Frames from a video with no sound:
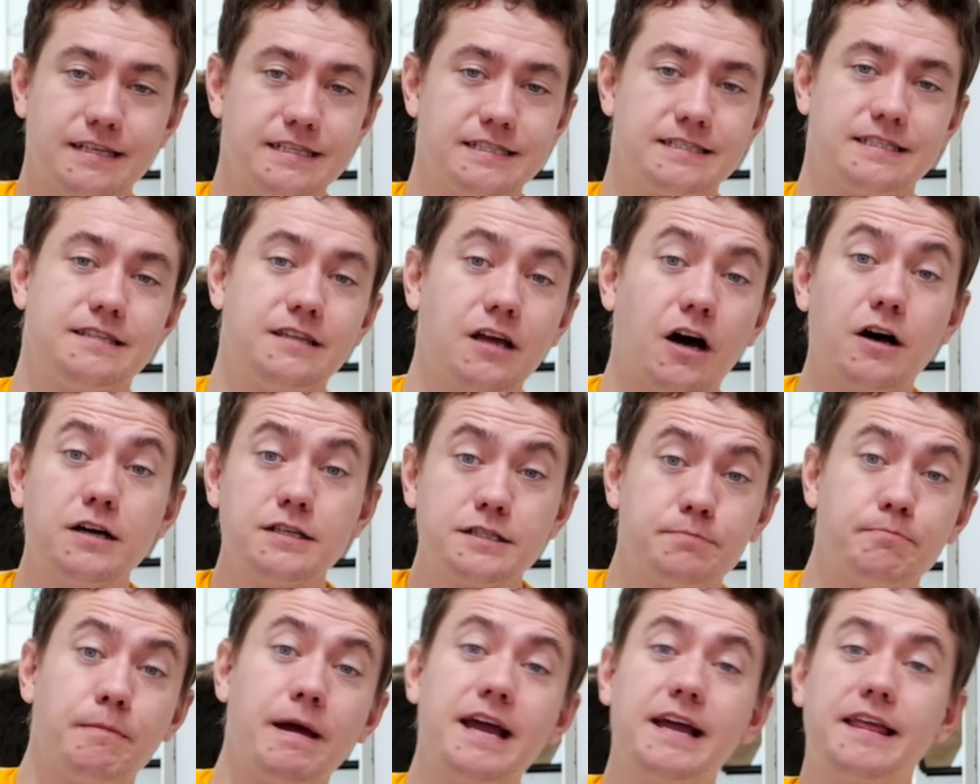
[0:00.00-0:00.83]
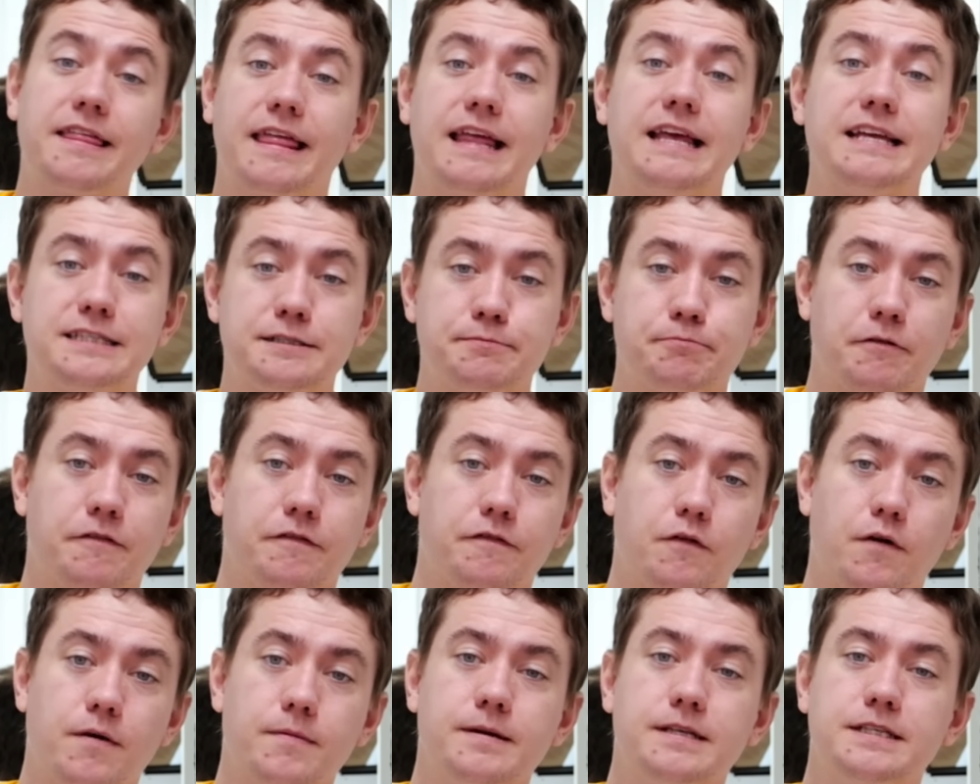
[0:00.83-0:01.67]
This does make its
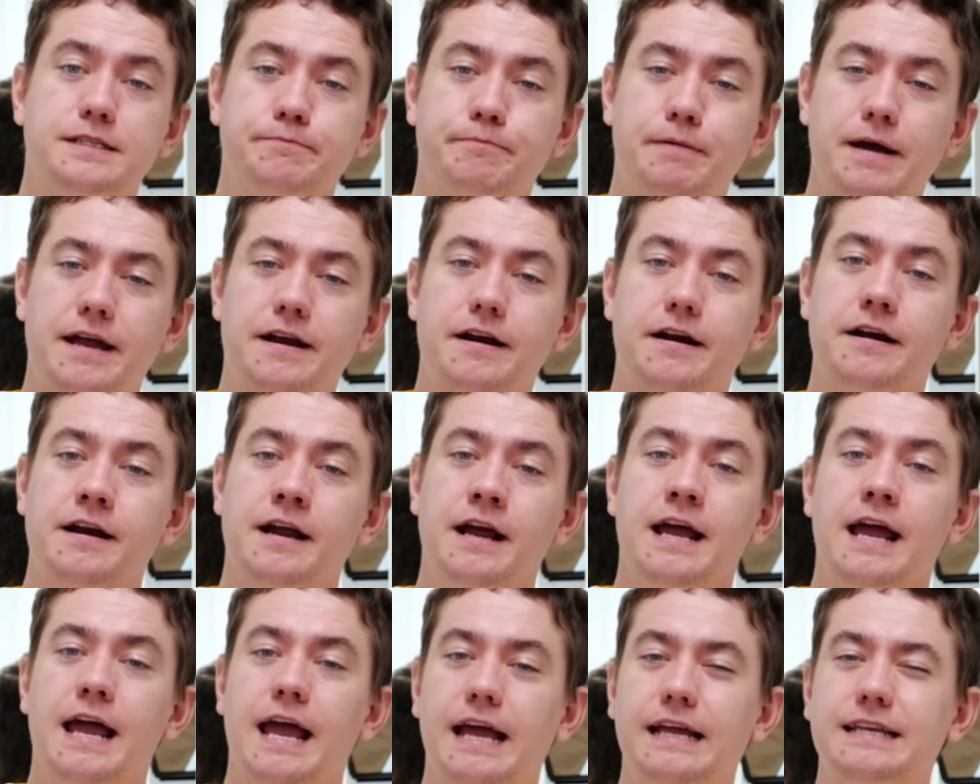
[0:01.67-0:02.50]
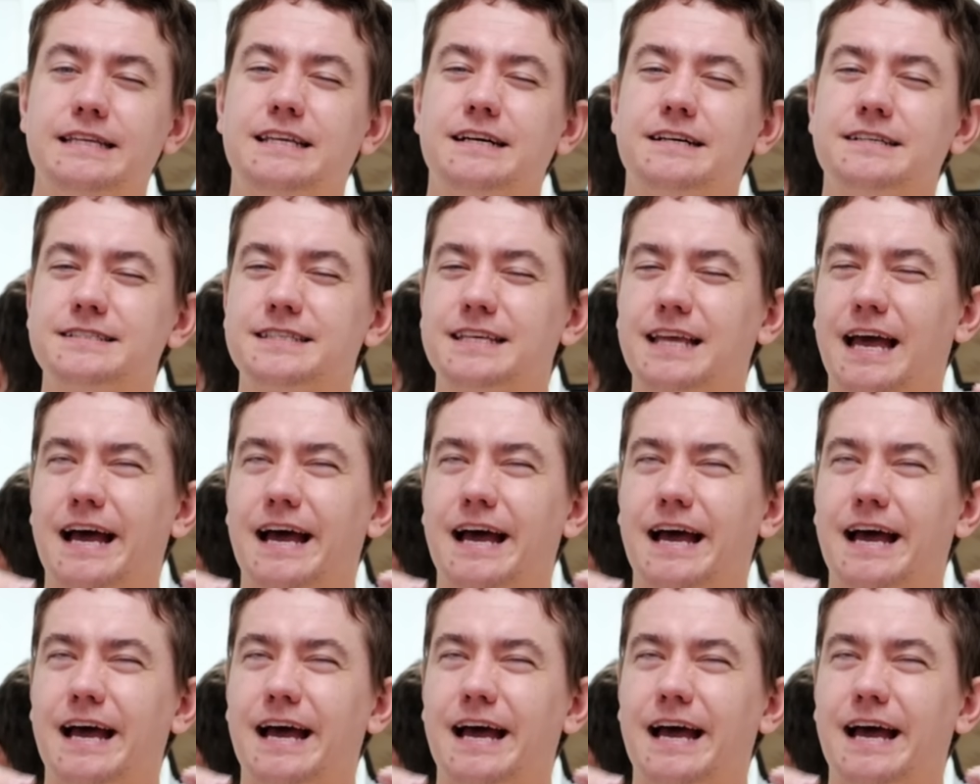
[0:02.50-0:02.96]
performance better and does